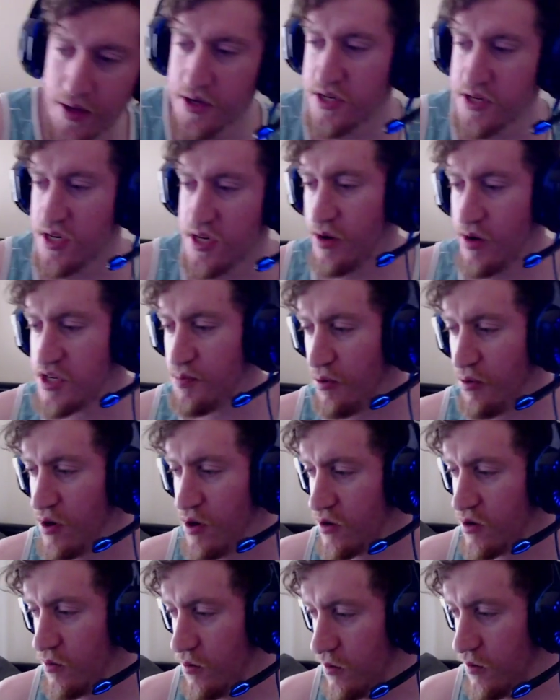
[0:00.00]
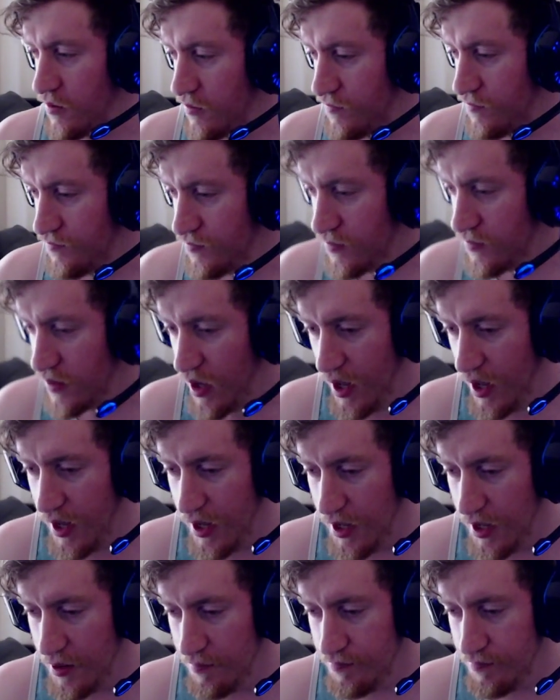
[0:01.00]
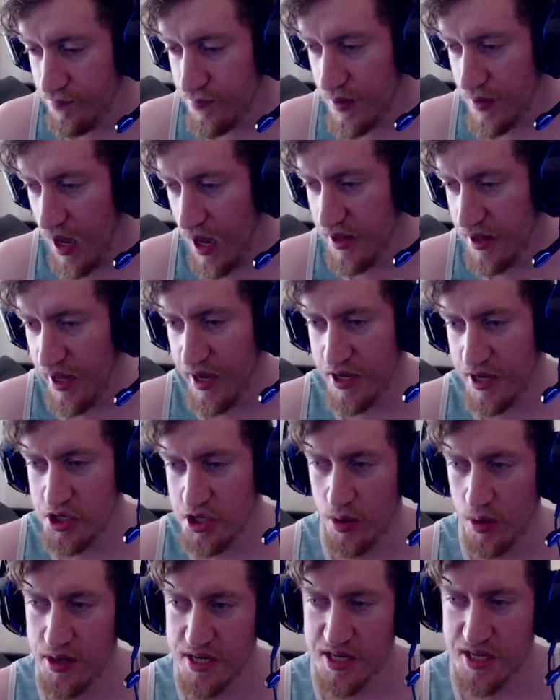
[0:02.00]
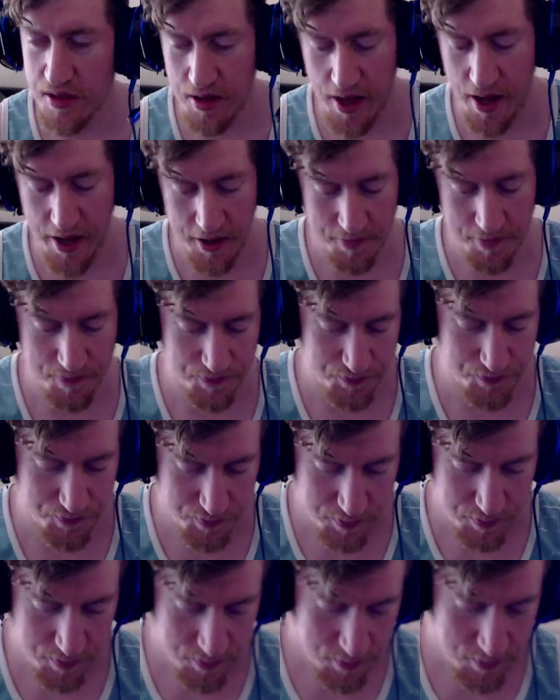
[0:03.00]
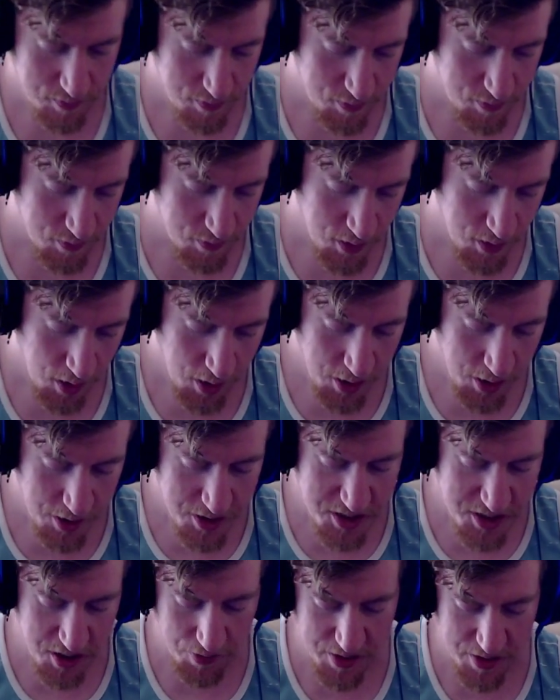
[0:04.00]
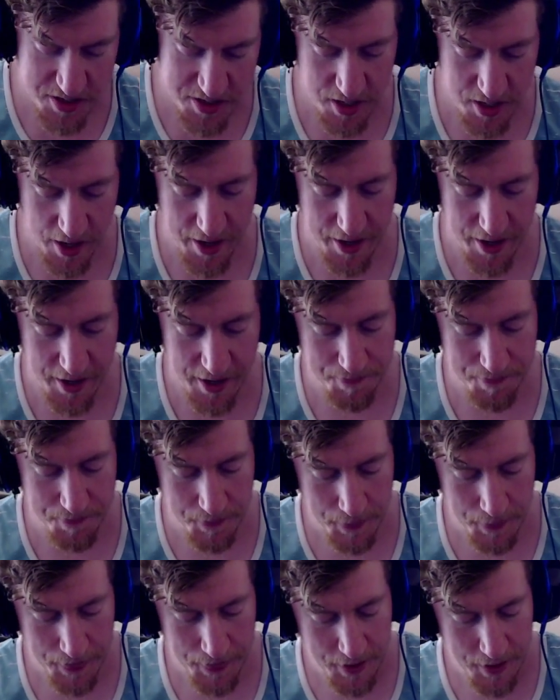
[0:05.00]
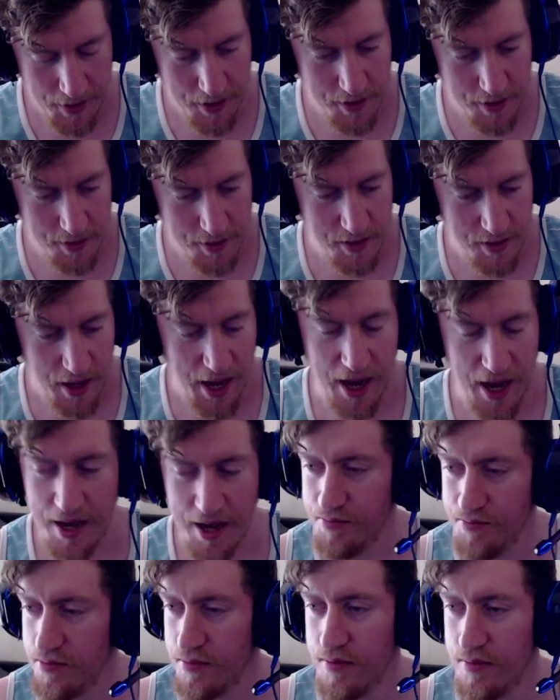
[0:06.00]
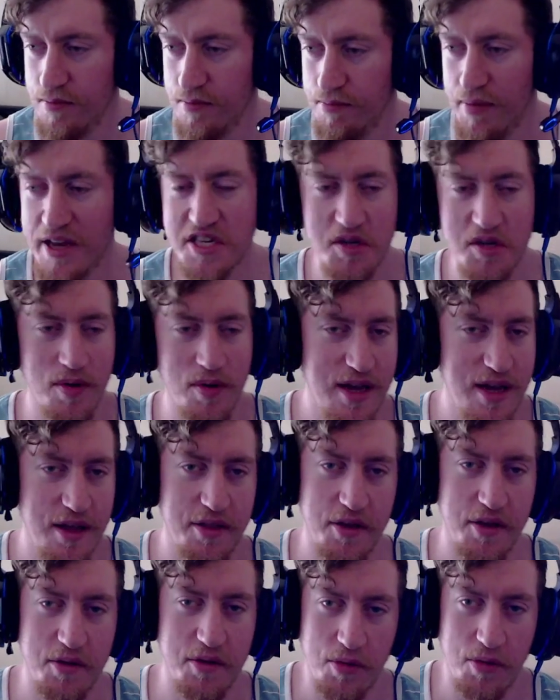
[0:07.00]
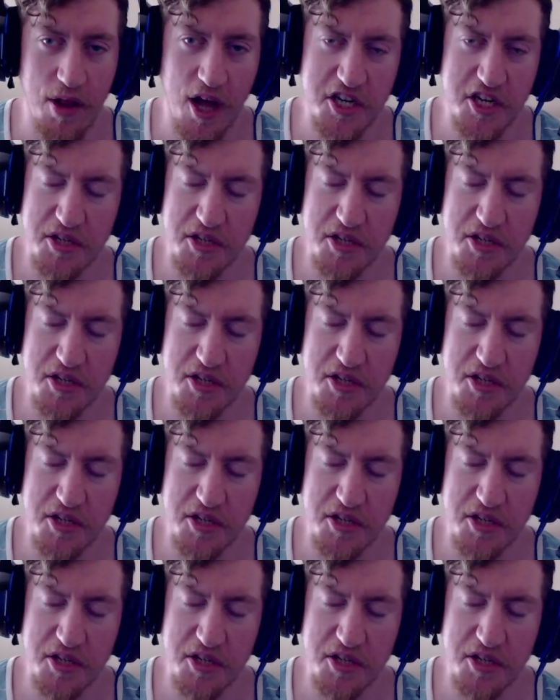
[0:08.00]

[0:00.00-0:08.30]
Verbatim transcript: So it's pretty cool. Um, oh, I enjoyed this a lot. So this, uh, I basically, the logic